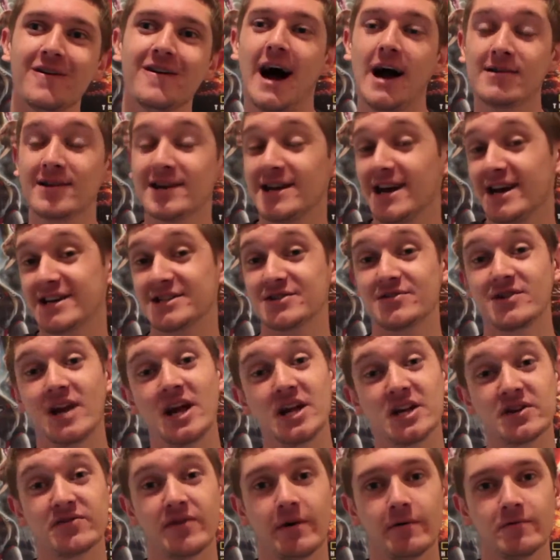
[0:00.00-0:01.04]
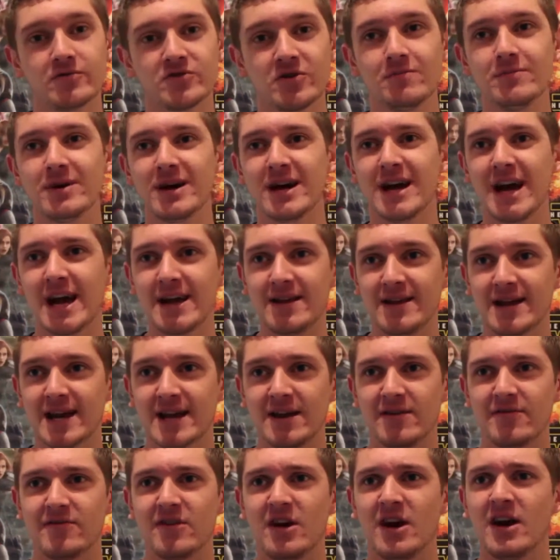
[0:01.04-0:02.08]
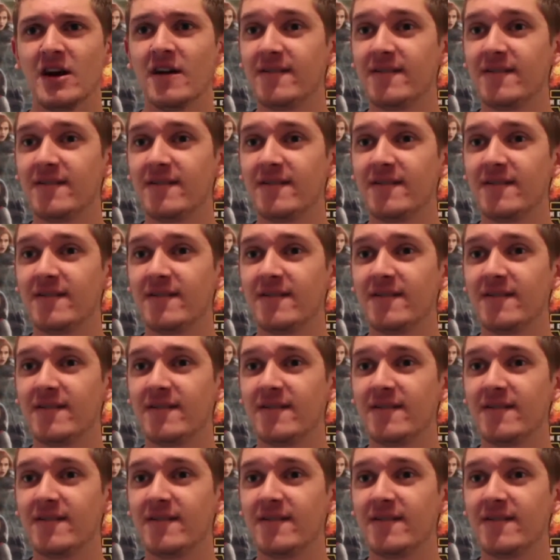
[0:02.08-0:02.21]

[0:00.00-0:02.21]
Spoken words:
I really liked her in Age of Ultron, but here they kind of